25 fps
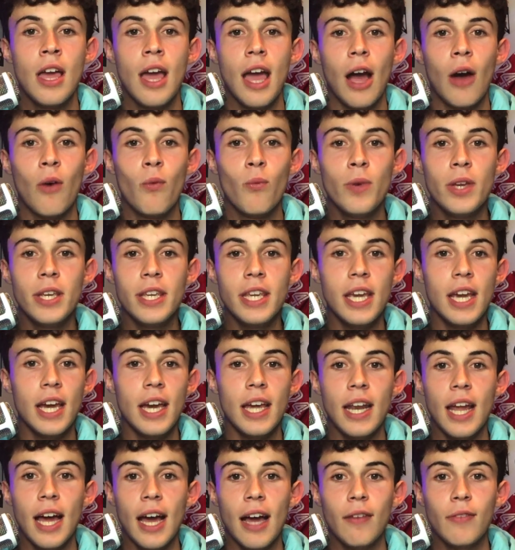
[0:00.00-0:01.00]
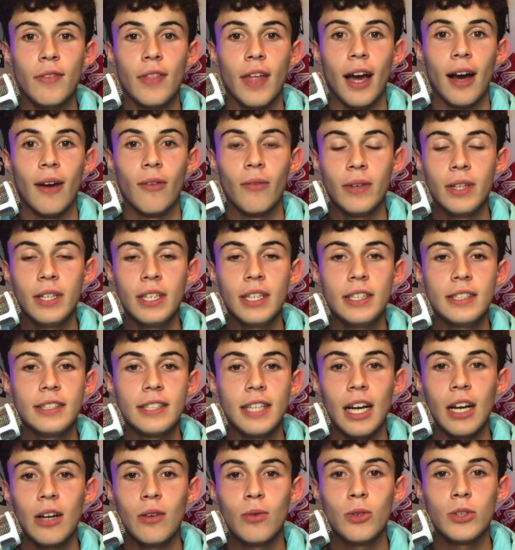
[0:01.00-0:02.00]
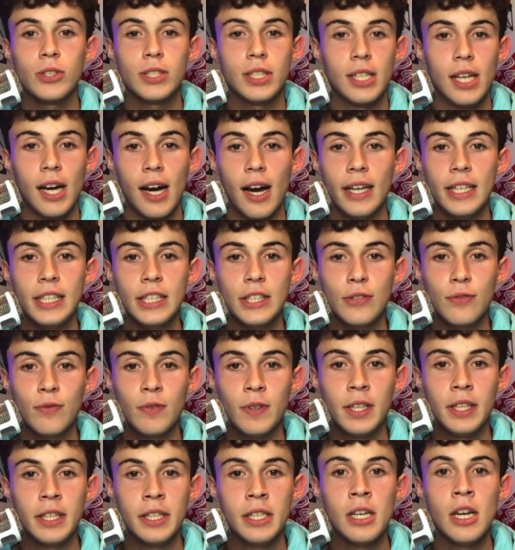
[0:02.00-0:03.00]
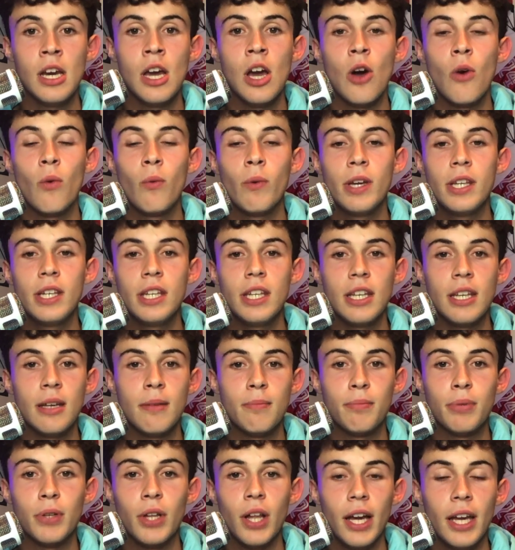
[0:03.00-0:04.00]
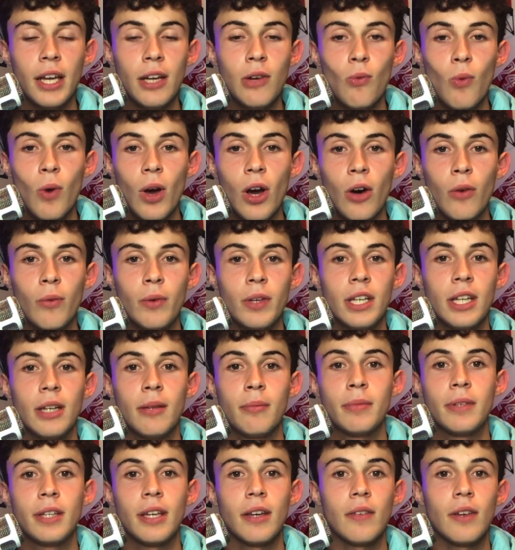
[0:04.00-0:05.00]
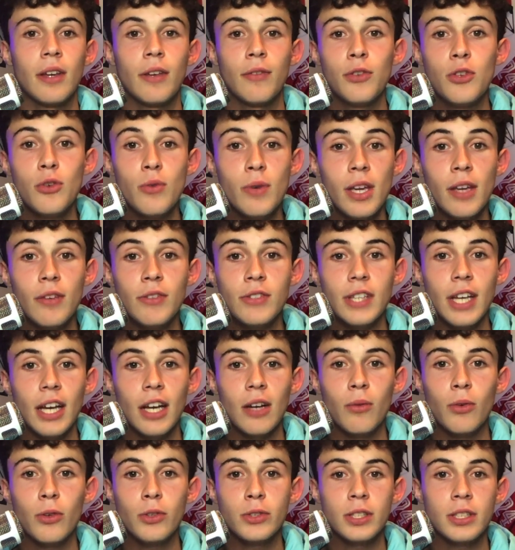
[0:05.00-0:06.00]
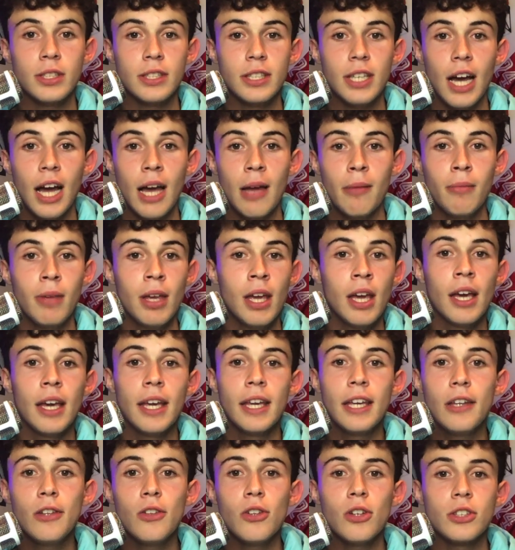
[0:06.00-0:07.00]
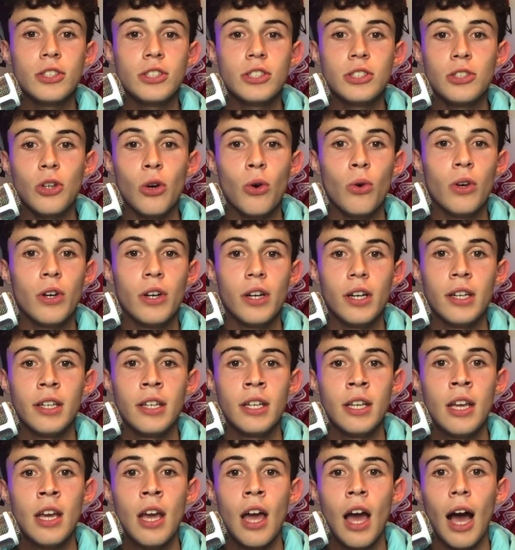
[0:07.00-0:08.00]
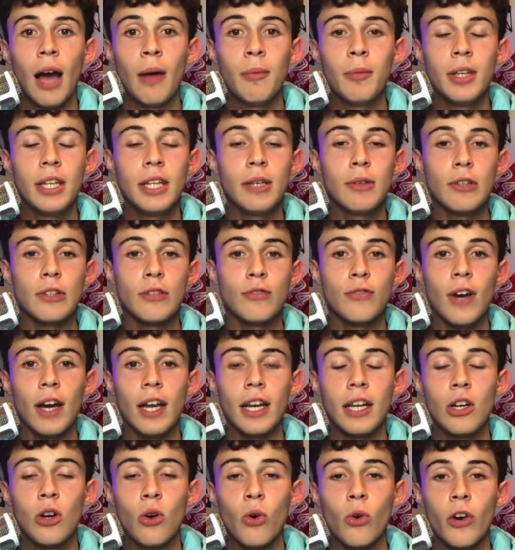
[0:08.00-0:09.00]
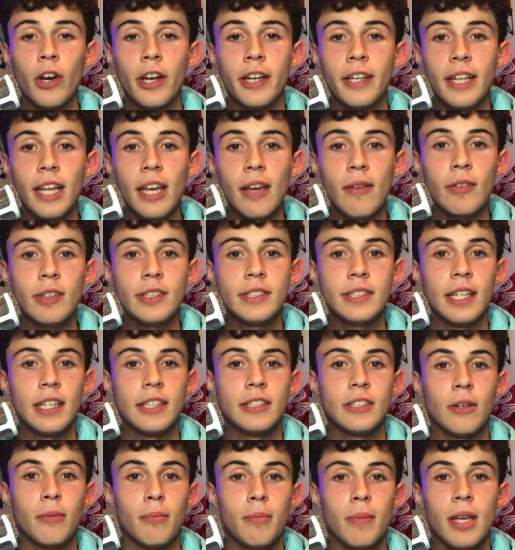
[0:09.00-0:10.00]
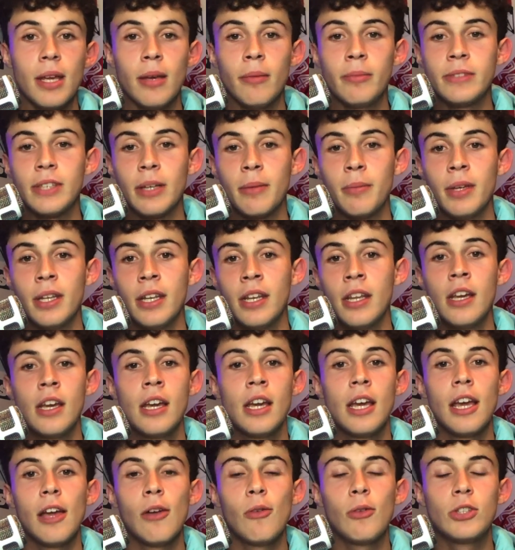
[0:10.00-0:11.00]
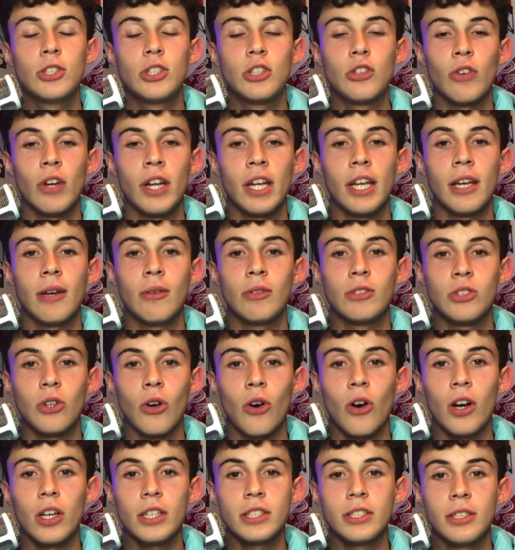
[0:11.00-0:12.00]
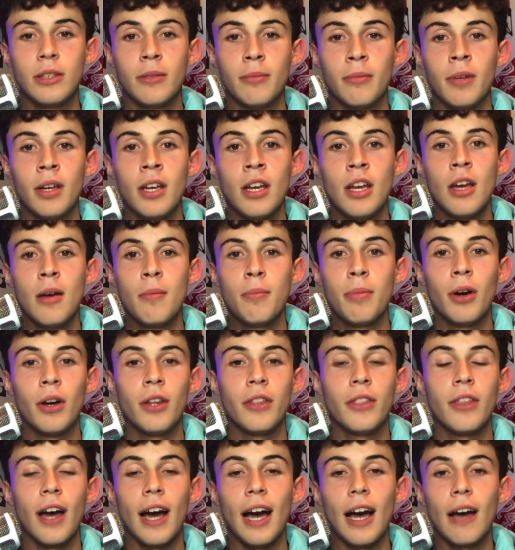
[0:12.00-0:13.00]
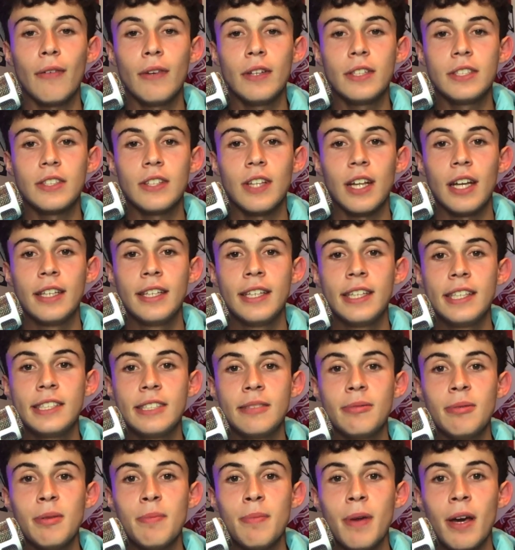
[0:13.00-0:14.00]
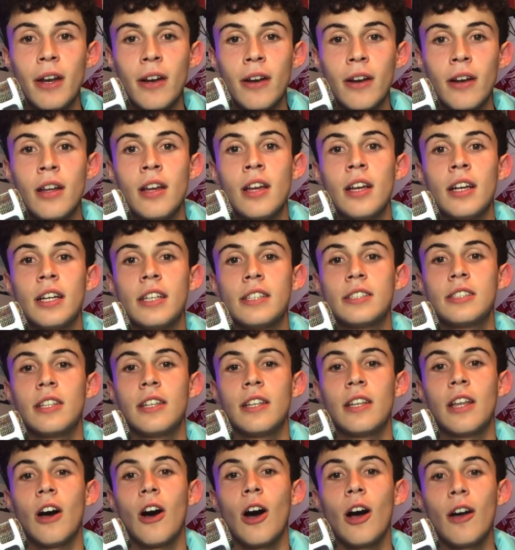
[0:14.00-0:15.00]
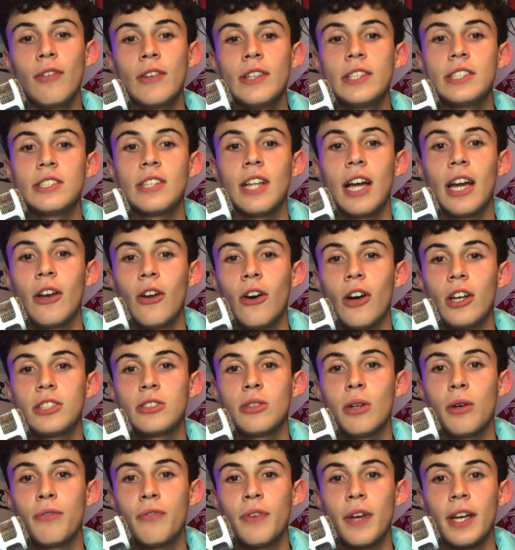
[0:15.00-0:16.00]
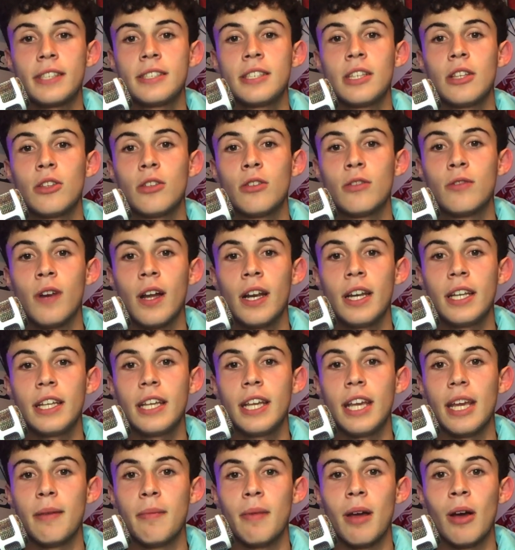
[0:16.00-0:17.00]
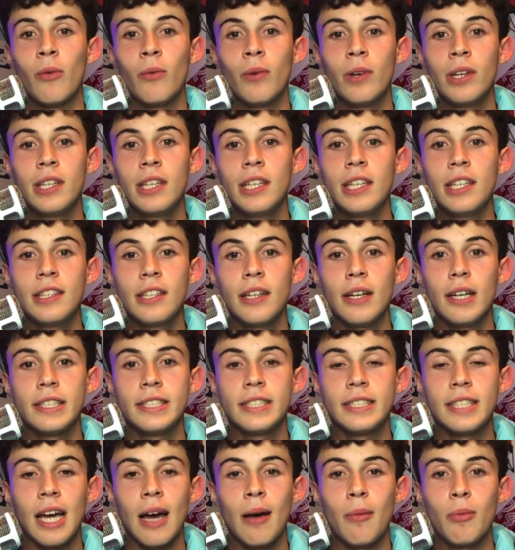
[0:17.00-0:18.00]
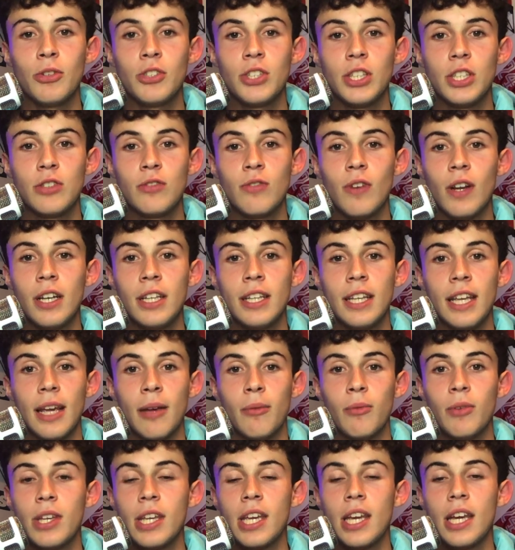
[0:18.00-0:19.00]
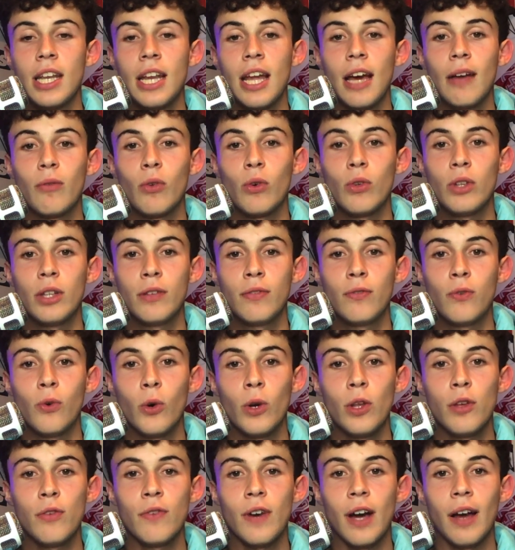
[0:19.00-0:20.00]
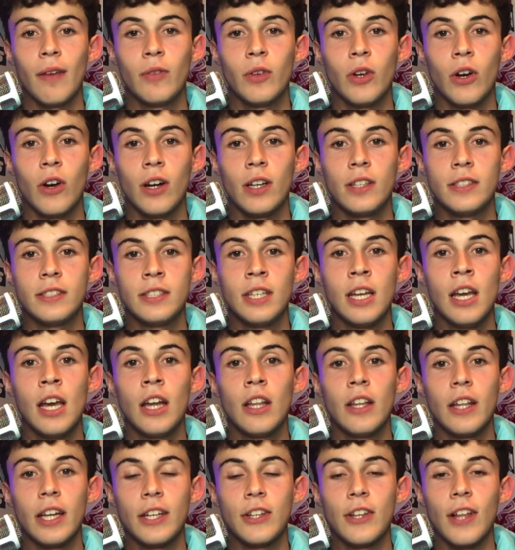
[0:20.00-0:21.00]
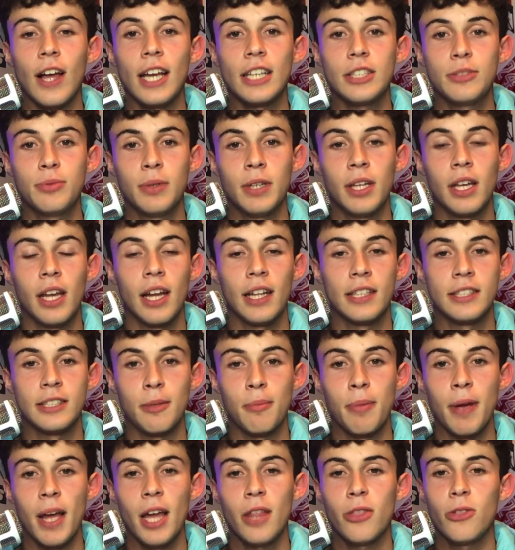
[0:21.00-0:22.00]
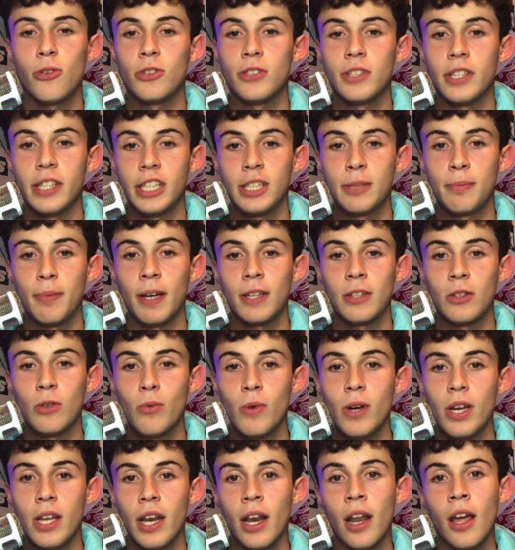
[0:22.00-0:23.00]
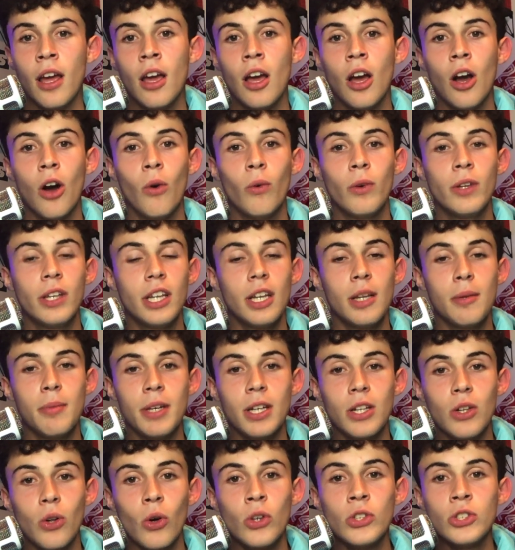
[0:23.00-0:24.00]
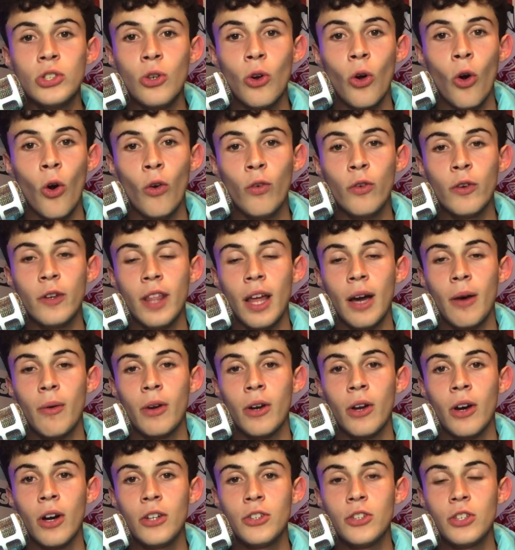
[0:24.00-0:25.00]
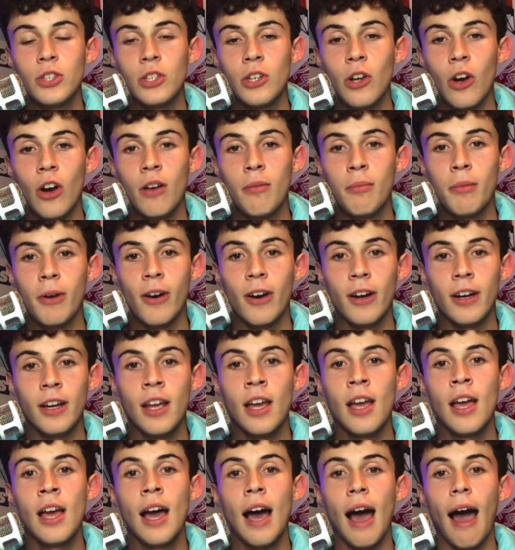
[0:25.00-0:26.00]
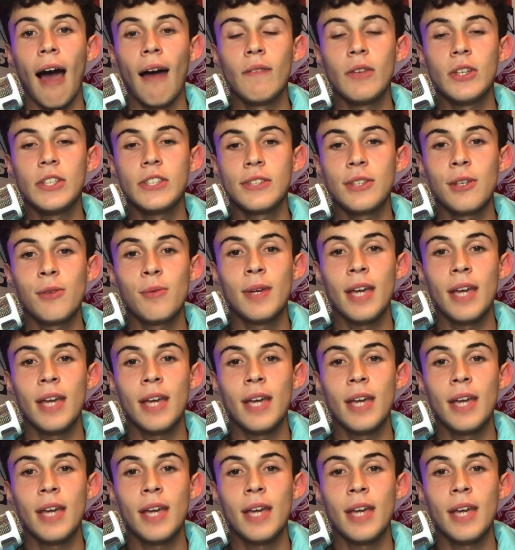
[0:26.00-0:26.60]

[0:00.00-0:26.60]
and we can't have that. We need Zach Wilson on his feet. We need him playing well. We need him if you give Zach Wilson time, he looks so good. I mean, he was finding Corey Davis, Denzel Mims. I mean, it was great. It was awesome. but the offensive line needs to be better because then the offensive line also affects the running game, and we need to establish this running game. We can't have only 45 yards like last week against the Panthers and expect to win. We need to be closer over that 100-yard mark. Obviously, we